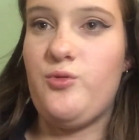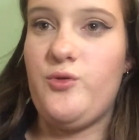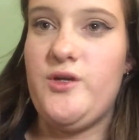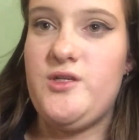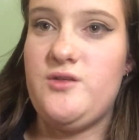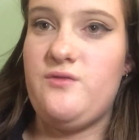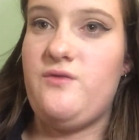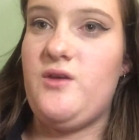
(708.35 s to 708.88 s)

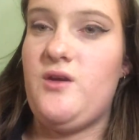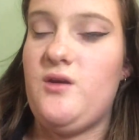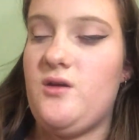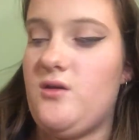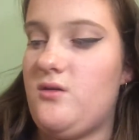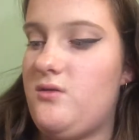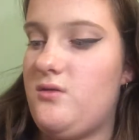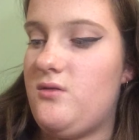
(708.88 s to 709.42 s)
pointer
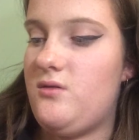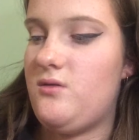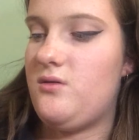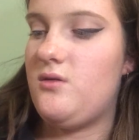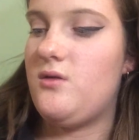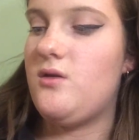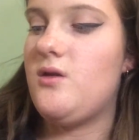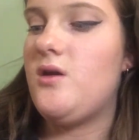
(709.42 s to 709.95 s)
finger
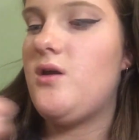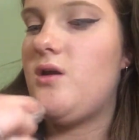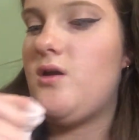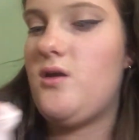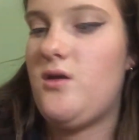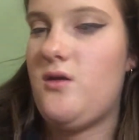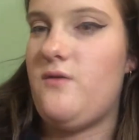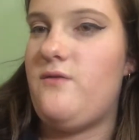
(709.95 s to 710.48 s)

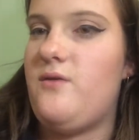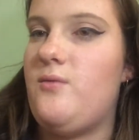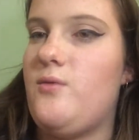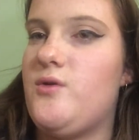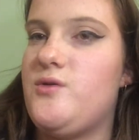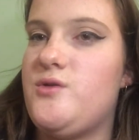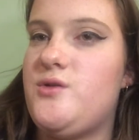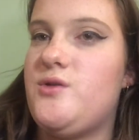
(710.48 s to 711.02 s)
if you
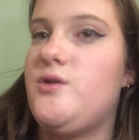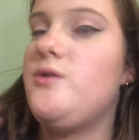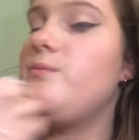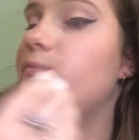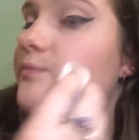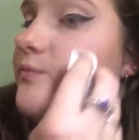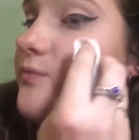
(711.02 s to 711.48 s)
want to,